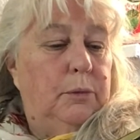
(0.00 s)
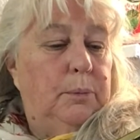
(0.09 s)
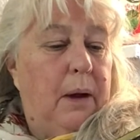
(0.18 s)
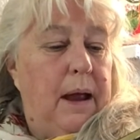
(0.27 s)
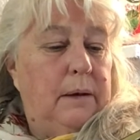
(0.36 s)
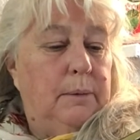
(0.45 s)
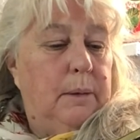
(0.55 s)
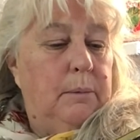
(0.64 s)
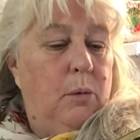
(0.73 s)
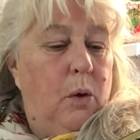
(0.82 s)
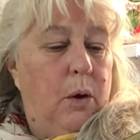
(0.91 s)
bright, but
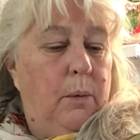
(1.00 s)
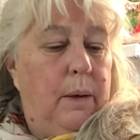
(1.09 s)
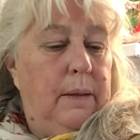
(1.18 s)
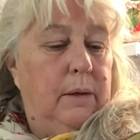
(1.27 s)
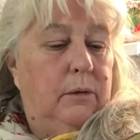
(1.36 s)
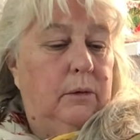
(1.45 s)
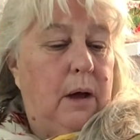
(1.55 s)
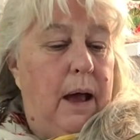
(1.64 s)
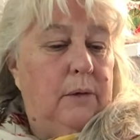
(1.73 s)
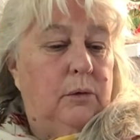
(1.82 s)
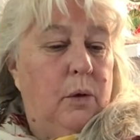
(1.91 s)
more when the
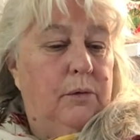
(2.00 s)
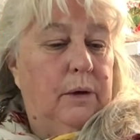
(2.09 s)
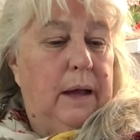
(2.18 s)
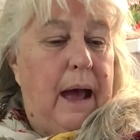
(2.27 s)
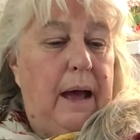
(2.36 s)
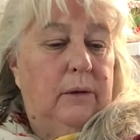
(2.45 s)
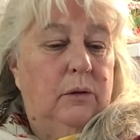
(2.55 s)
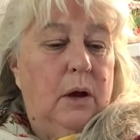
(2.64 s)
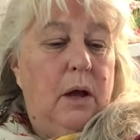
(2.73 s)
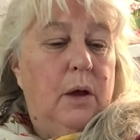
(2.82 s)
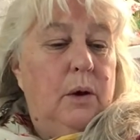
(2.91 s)
sky's overcast,
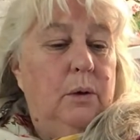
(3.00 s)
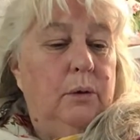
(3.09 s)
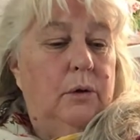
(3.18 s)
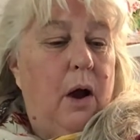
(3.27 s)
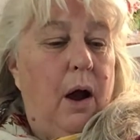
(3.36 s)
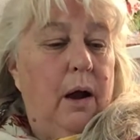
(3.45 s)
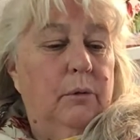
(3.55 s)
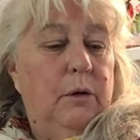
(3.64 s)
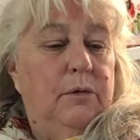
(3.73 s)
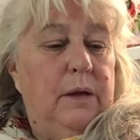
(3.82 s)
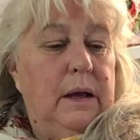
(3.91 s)
whose heart
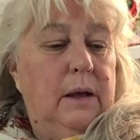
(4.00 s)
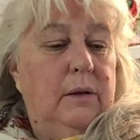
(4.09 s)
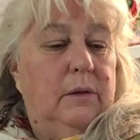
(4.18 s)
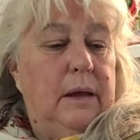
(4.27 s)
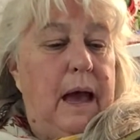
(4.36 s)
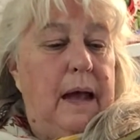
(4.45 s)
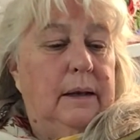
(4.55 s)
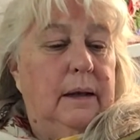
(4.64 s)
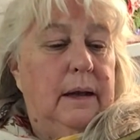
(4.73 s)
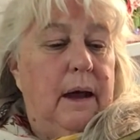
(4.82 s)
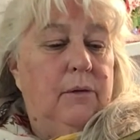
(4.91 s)
reveals yet
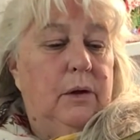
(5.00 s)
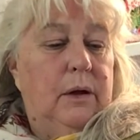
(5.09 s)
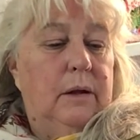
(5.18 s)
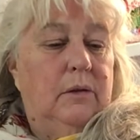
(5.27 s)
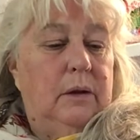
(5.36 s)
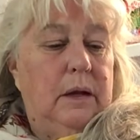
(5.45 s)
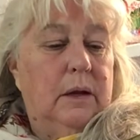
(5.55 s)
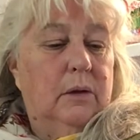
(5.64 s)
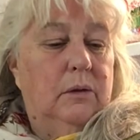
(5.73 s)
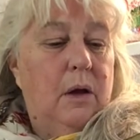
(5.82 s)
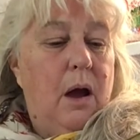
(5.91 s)
never
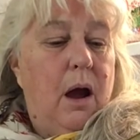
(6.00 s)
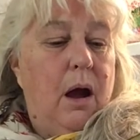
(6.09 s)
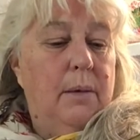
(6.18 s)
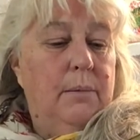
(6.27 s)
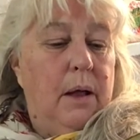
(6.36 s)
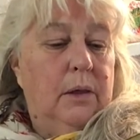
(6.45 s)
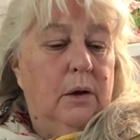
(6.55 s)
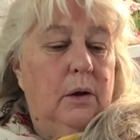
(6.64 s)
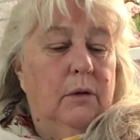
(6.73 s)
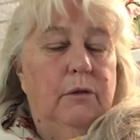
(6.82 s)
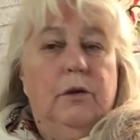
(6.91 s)
conceals, our
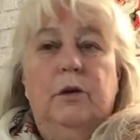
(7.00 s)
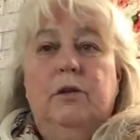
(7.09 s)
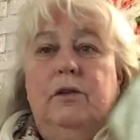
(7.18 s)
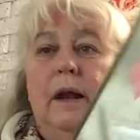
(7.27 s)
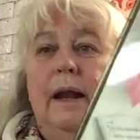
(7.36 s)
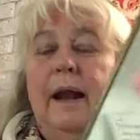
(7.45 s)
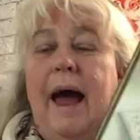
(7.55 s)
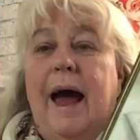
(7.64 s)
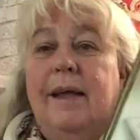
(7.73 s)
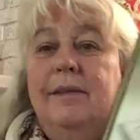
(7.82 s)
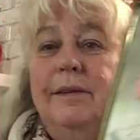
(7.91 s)
mother first and
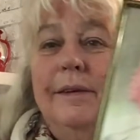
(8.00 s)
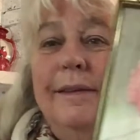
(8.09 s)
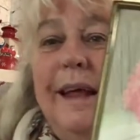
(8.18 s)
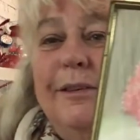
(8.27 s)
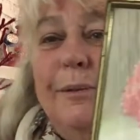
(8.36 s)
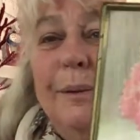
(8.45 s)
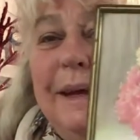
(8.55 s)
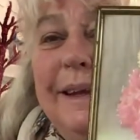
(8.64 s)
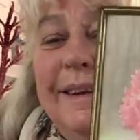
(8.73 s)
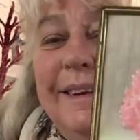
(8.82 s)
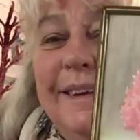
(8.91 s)
last." Isn't that sweet?